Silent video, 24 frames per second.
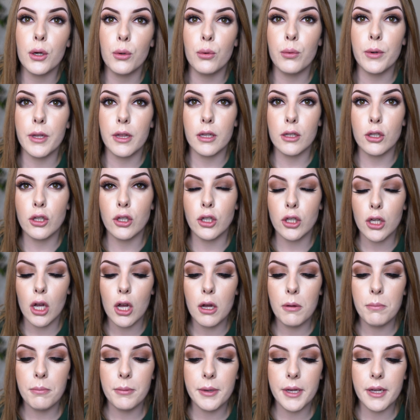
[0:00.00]
With
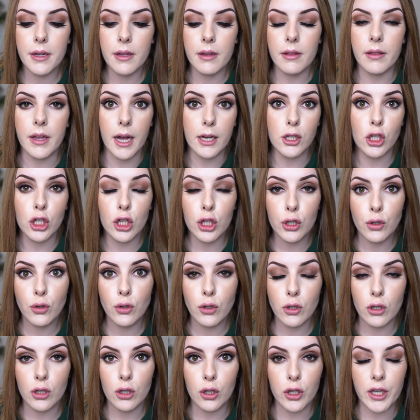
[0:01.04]
some lash
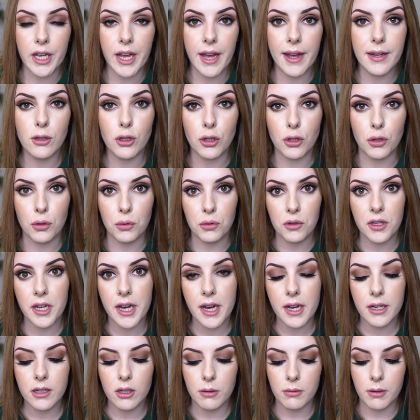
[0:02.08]
glues, you can't do
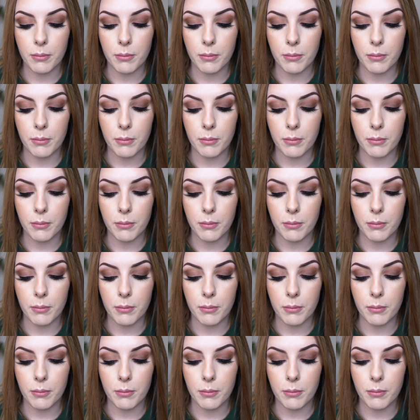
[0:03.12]
that,